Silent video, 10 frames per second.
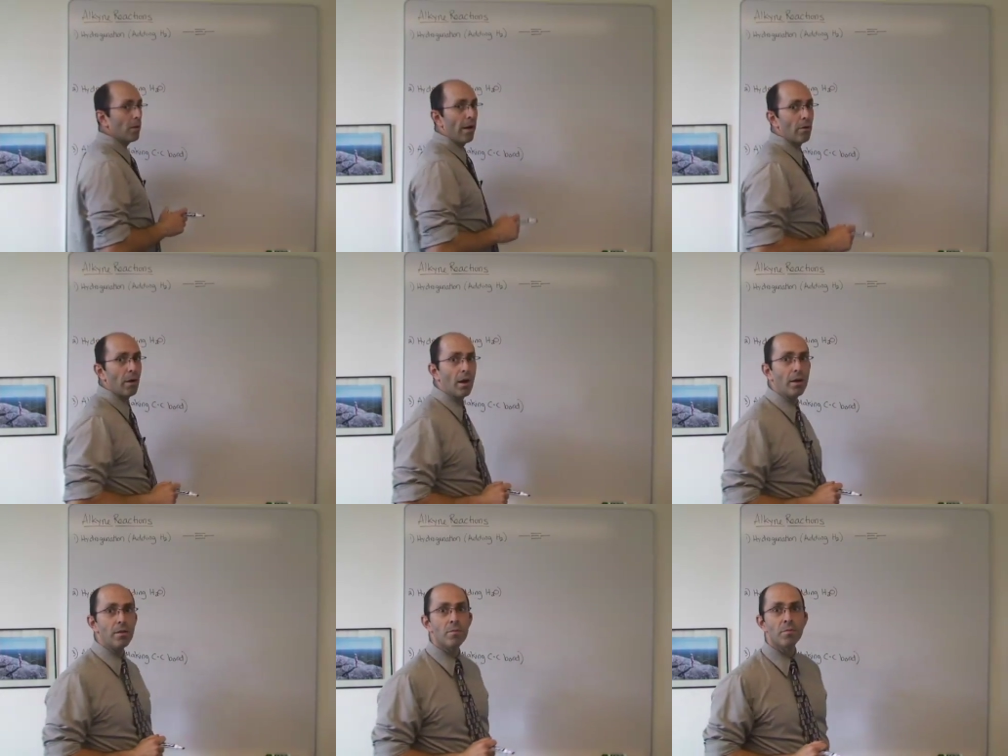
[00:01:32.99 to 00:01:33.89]

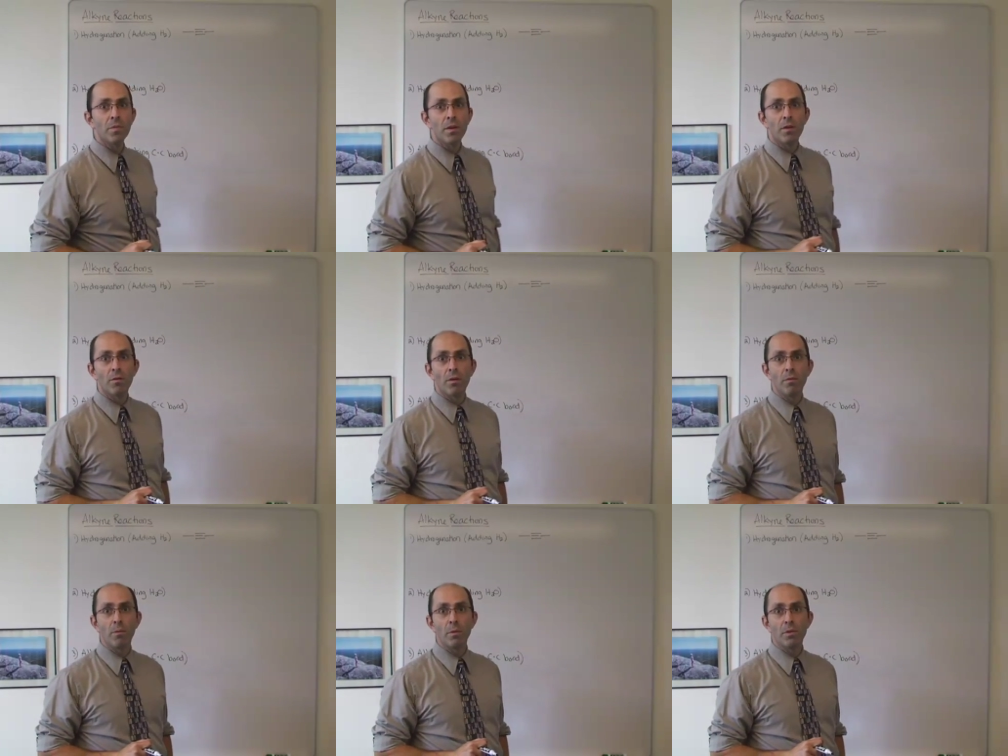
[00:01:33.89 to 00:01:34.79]
alkyne. Right? When we